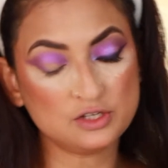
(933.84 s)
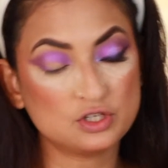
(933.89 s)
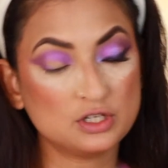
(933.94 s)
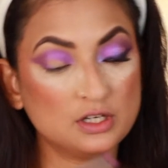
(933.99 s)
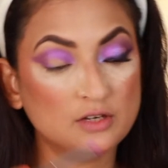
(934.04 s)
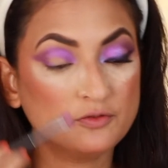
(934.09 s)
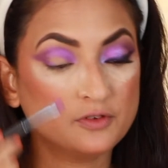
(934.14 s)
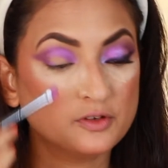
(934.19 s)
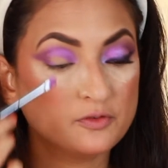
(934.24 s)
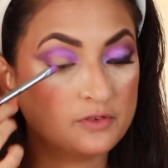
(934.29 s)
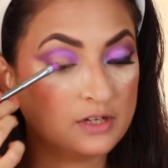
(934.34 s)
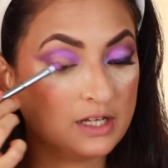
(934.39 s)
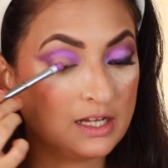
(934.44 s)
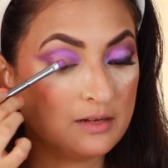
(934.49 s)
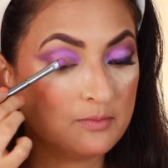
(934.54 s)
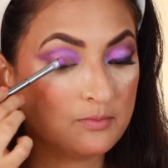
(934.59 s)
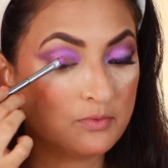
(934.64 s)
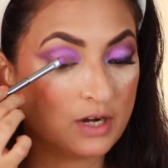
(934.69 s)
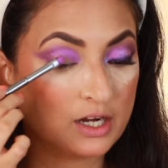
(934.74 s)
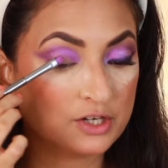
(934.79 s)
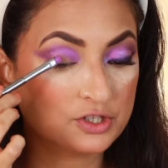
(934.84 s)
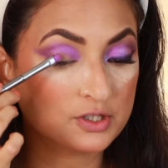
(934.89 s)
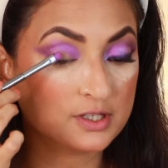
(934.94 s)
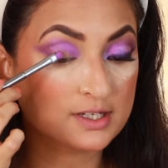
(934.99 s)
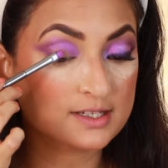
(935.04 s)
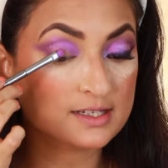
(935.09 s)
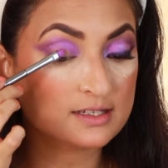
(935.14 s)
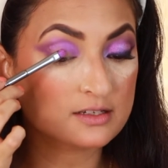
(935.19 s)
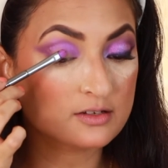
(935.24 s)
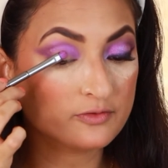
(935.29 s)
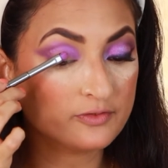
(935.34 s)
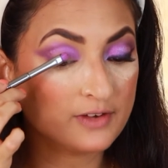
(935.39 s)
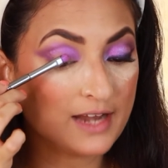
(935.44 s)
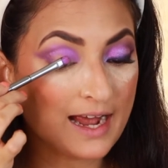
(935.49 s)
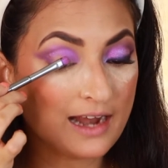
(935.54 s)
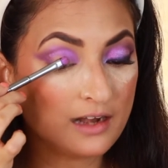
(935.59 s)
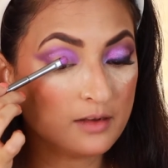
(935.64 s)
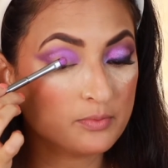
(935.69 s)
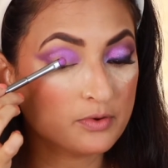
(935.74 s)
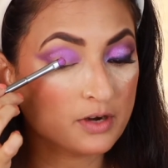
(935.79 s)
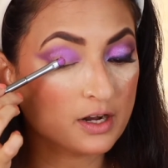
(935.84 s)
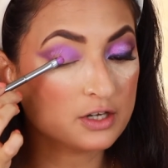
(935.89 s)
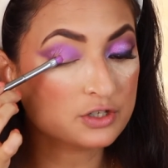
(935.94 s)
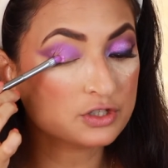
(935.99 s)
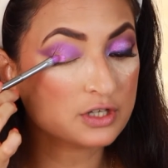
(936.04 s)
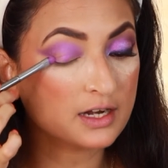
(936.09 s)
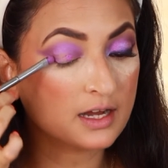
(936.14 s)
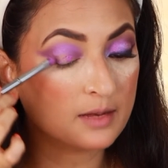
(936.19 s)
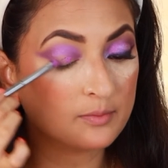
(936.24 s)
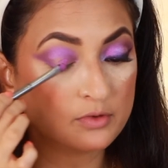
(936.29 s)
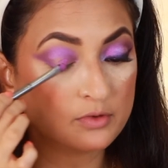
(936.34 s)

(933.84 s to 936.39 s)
G15 brush. This is a flat brush, and I'm